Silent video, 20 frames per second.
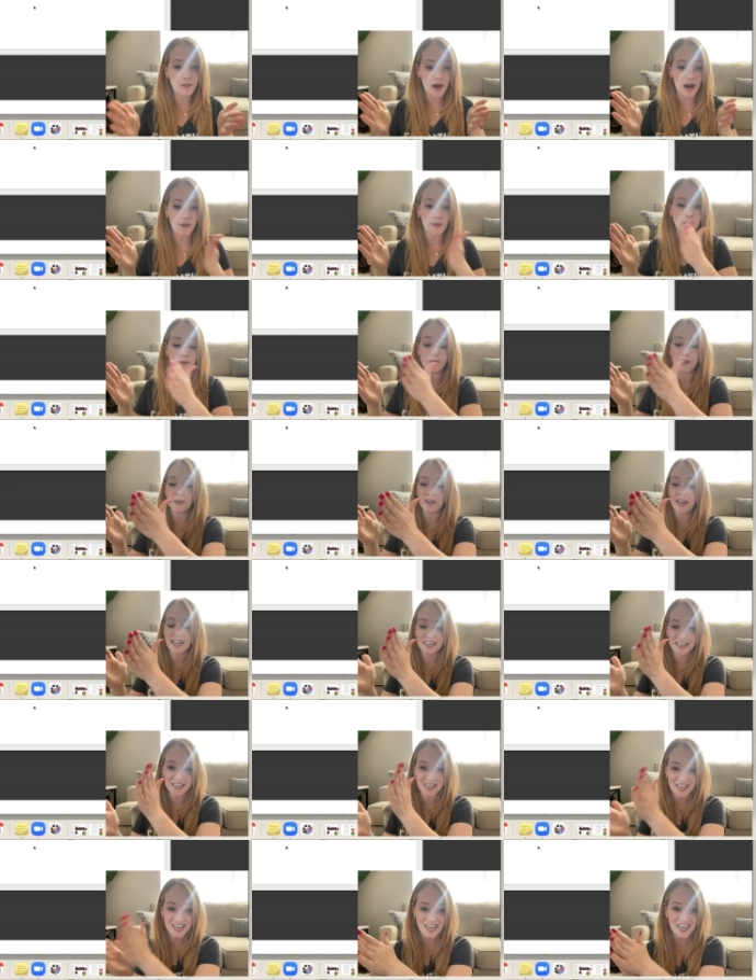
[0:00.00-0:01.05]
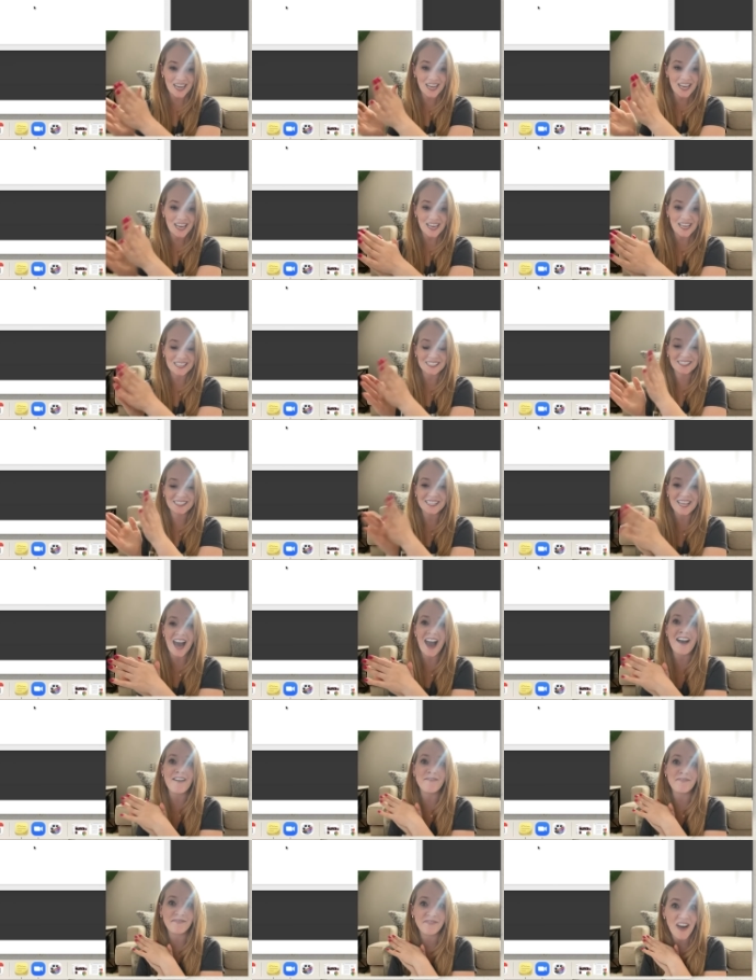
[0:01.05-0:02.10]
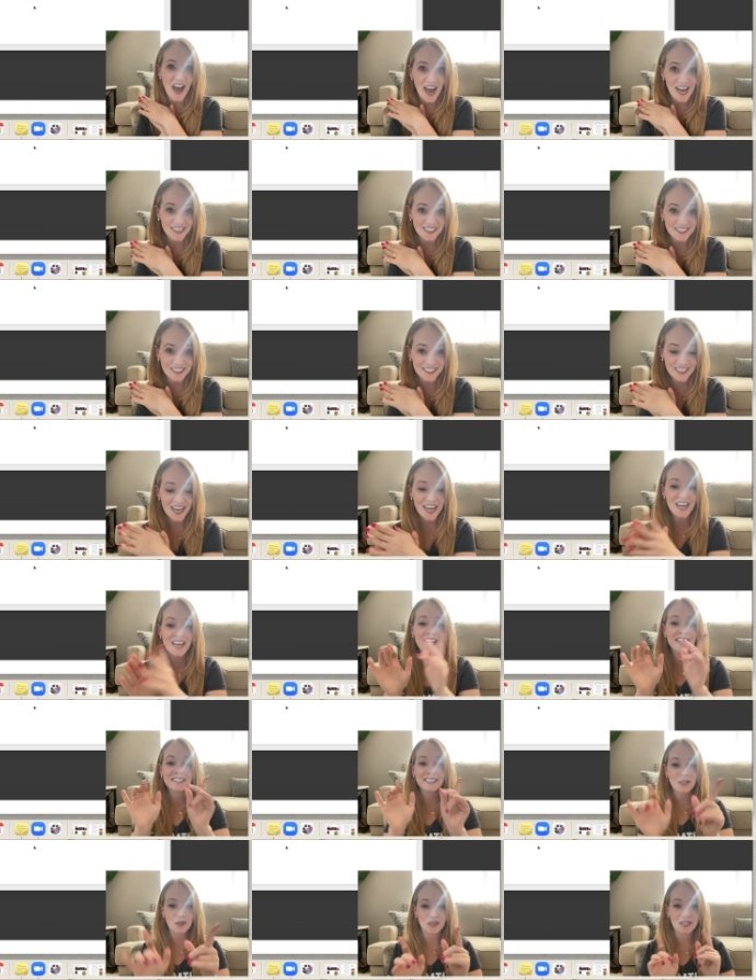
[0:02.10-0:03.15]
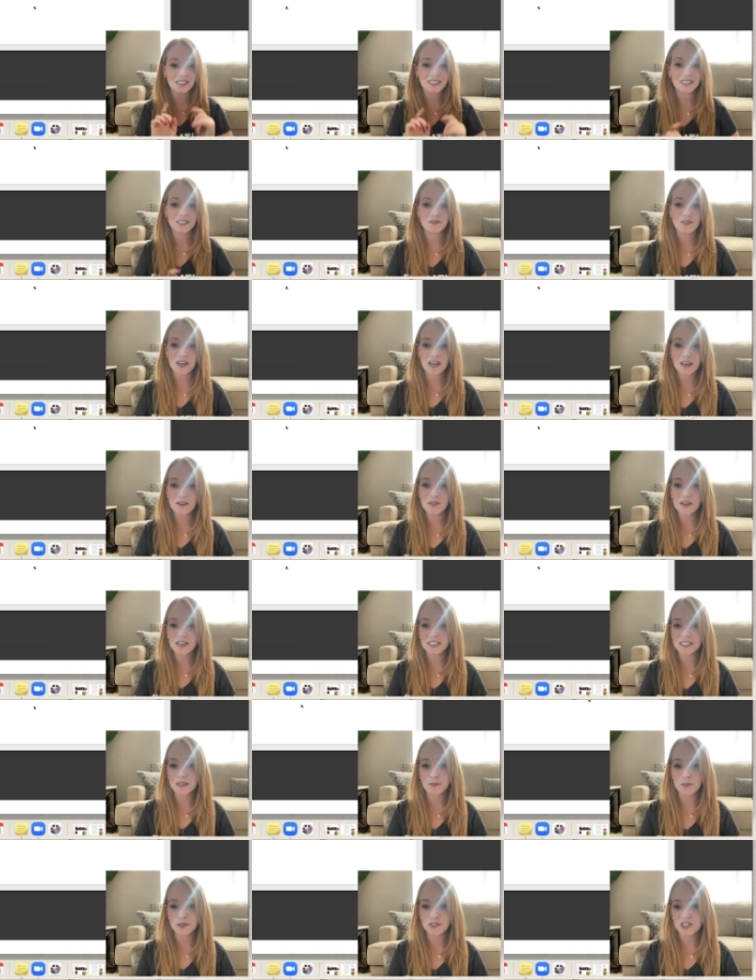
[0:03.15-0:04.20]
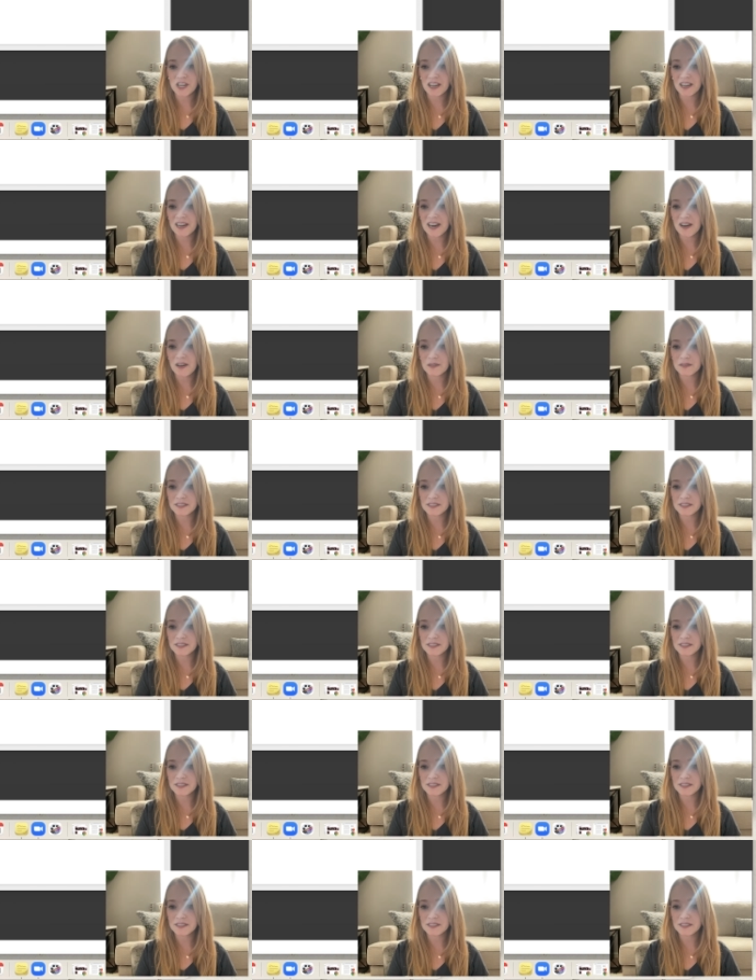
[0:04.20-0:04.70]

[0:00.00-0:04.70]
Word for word: powerful and it is that fast. So this is very, very simple. Check it out,